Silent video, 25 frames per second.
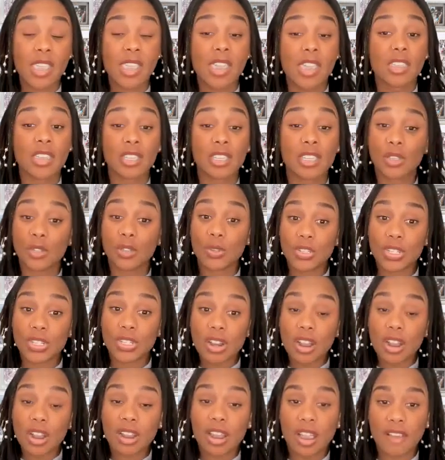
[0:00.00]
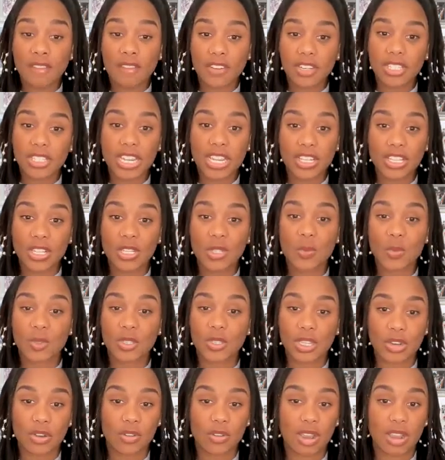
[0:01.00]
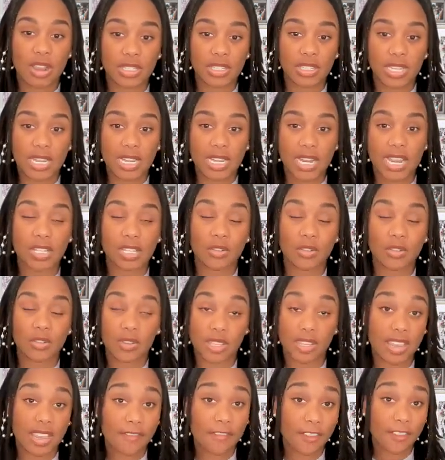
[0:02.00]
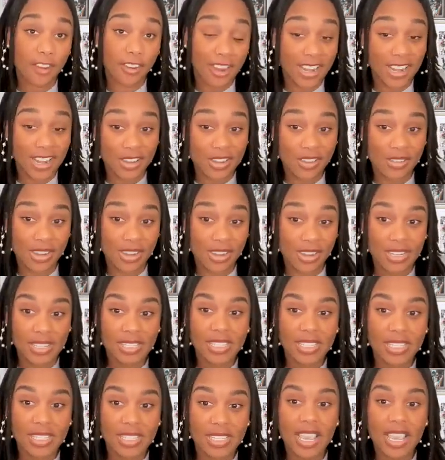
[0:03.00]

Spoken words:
The solution our conversations will center around today is Greenlight for Credit Unions.